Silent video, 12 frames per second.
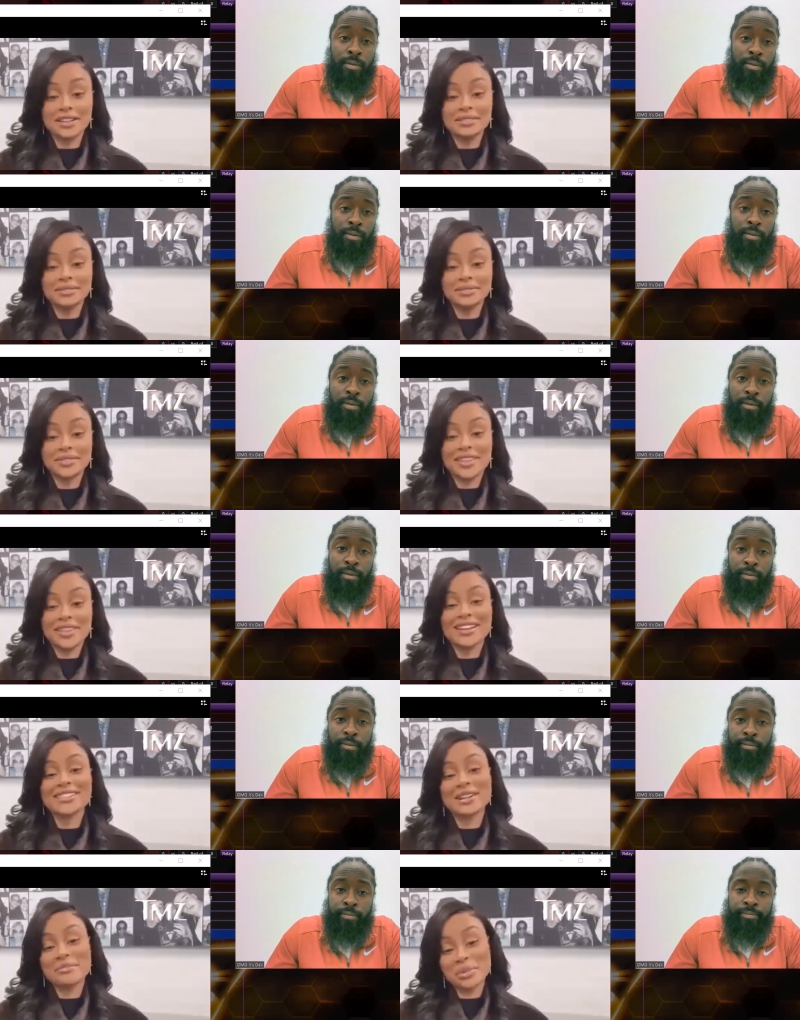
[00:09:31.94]
Speaker 1: custody.
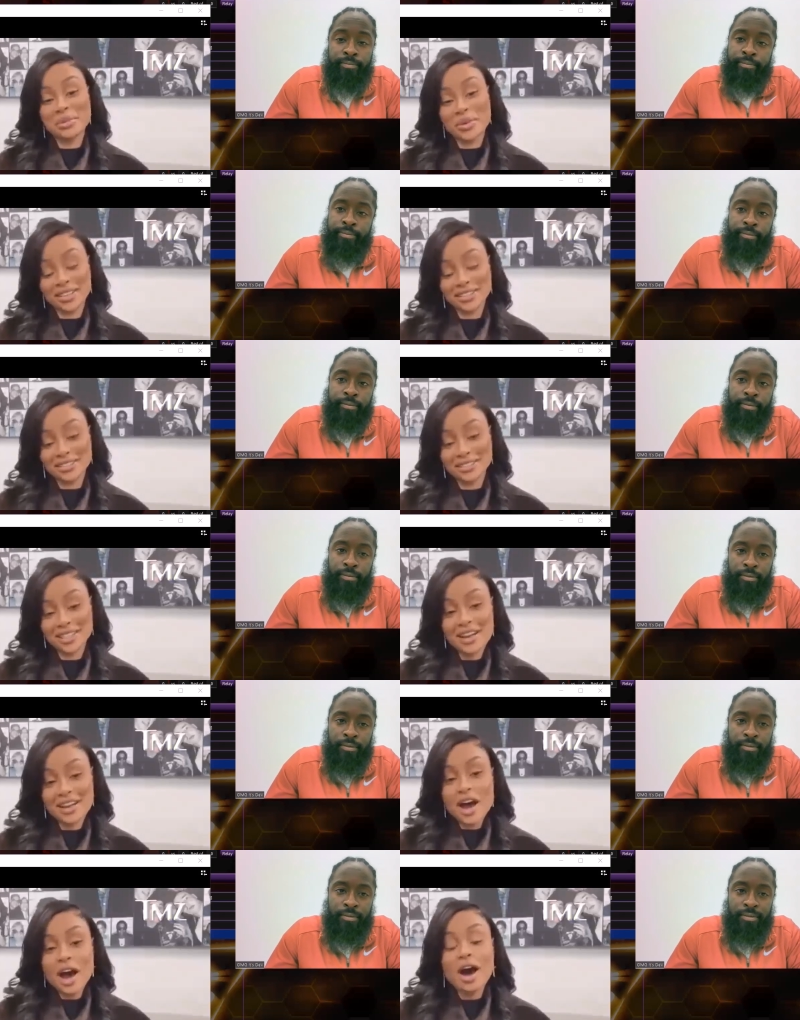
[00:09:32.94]
That's number
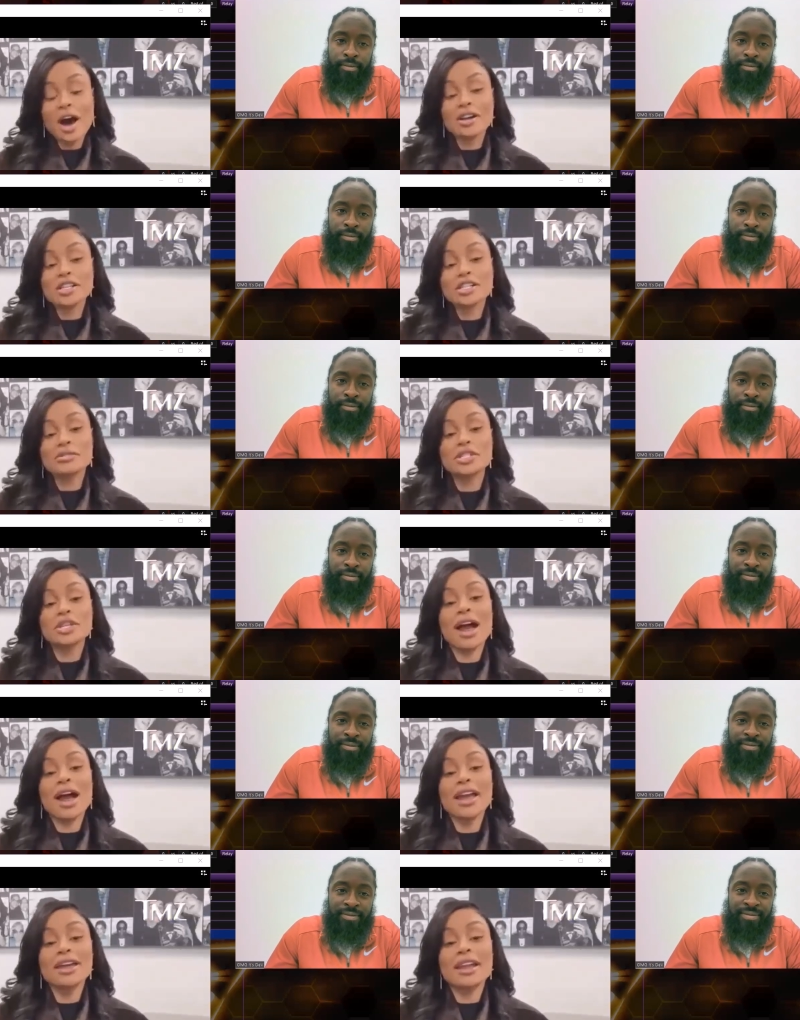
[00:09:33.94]
one.
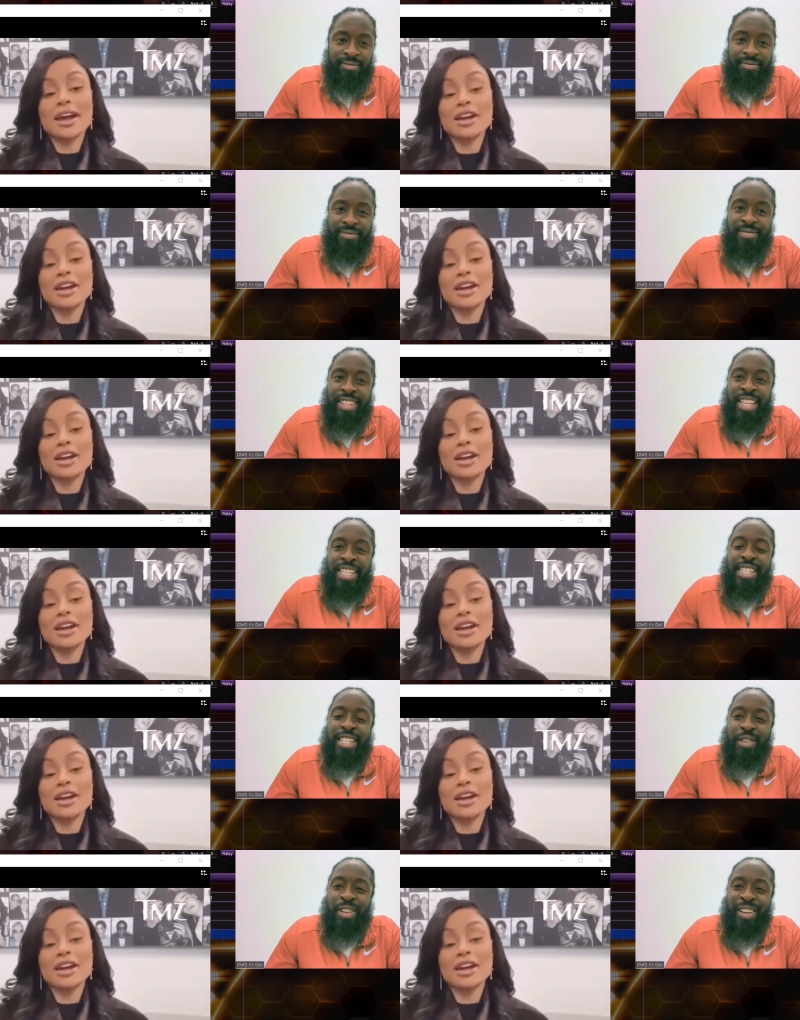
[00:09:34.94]
Also, too,
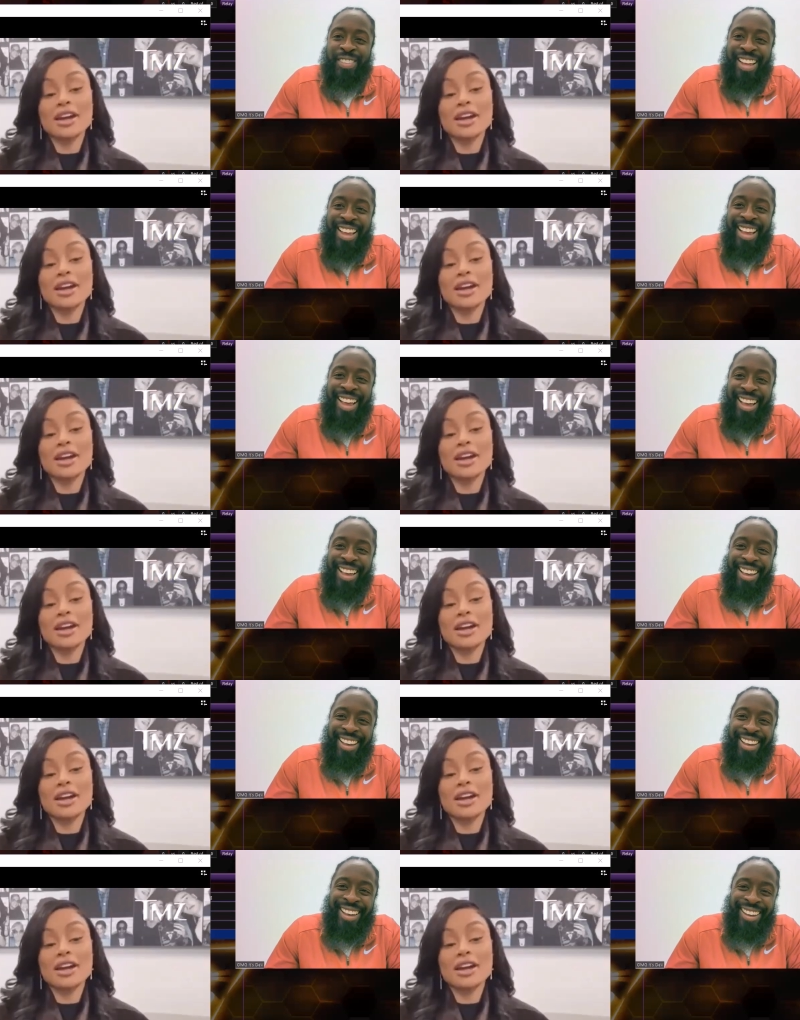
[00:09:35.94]
Speaker 2: she triggered.
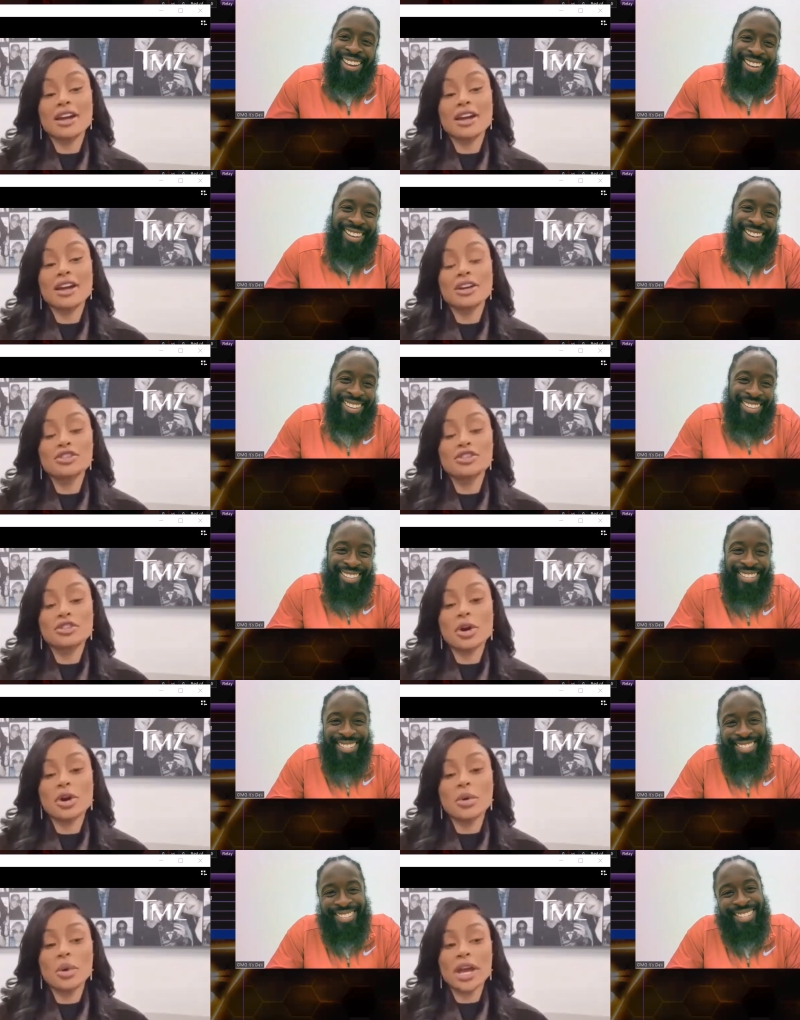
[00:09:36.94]
Speaker 1: Cannot
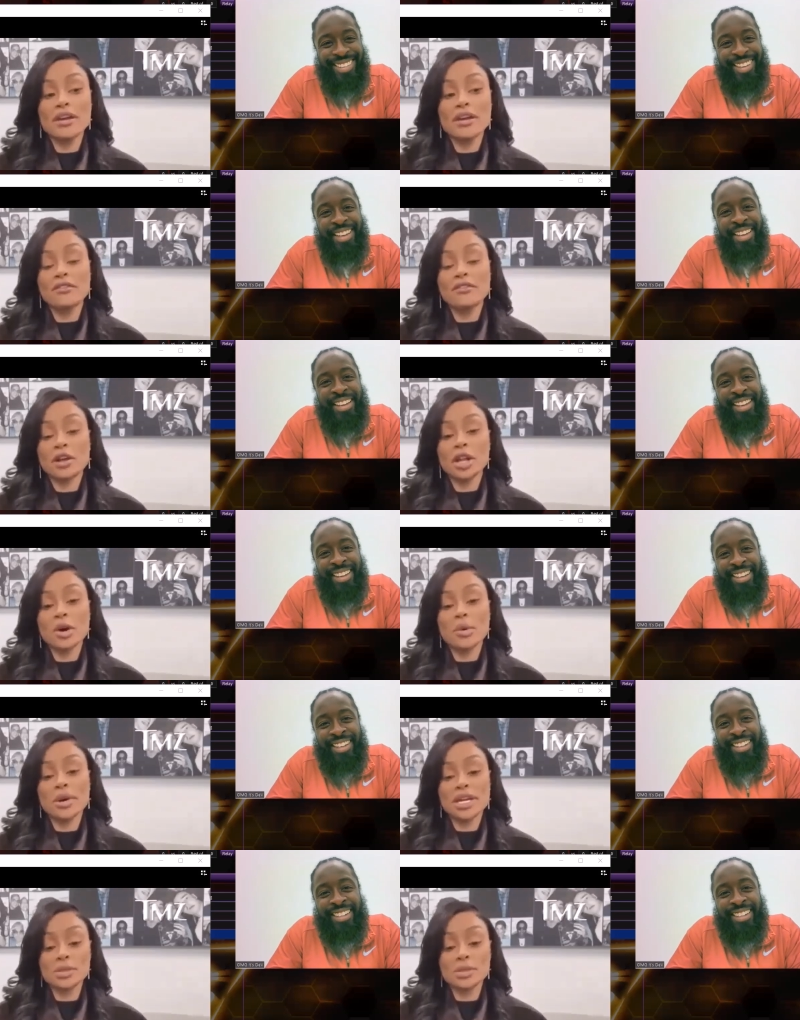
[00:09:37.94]
control if
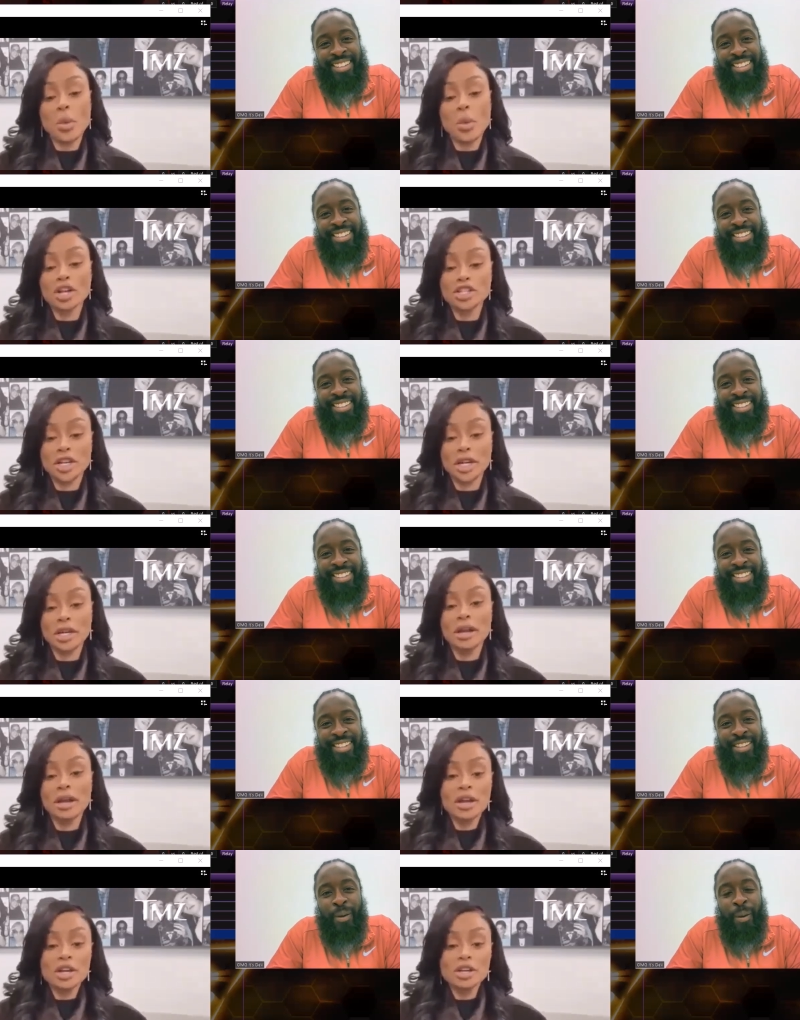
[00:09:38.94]
Khloe is
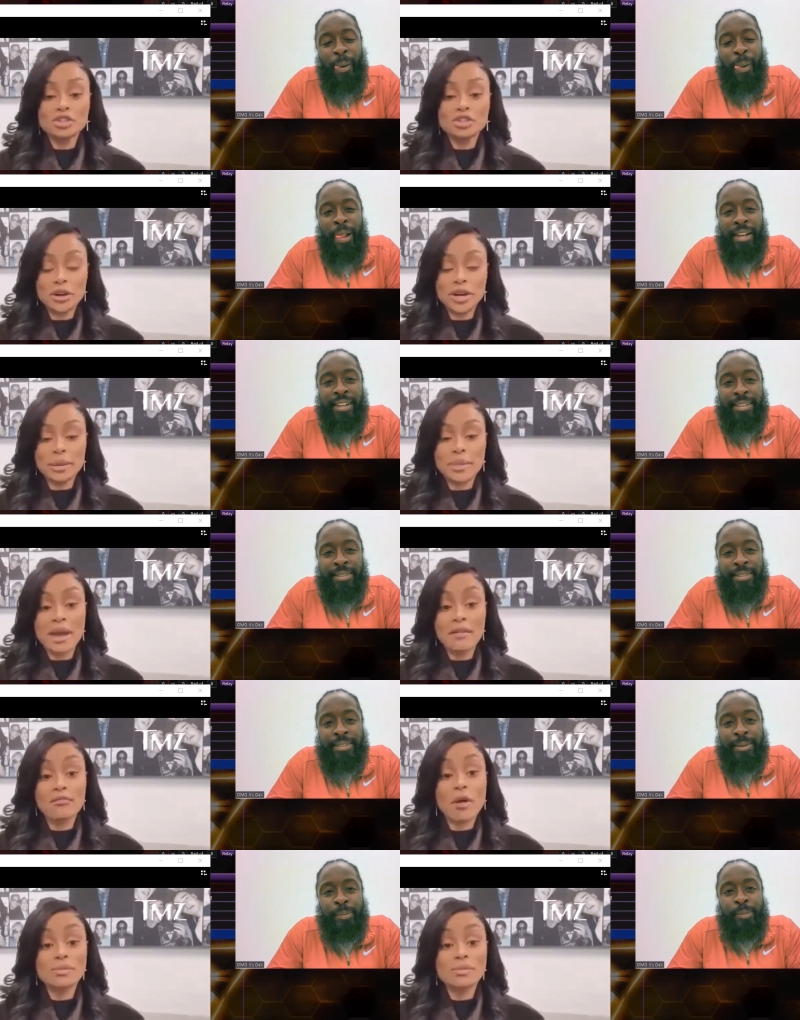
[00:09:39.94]
watching
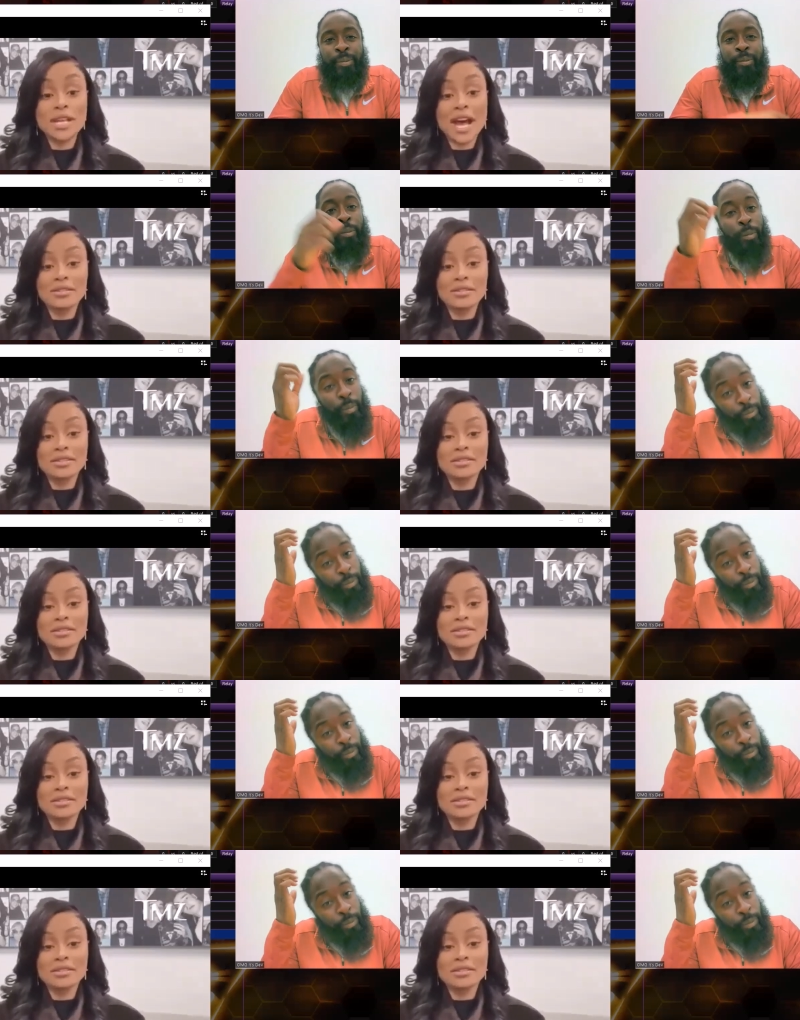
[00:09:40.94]
Dream at Rob's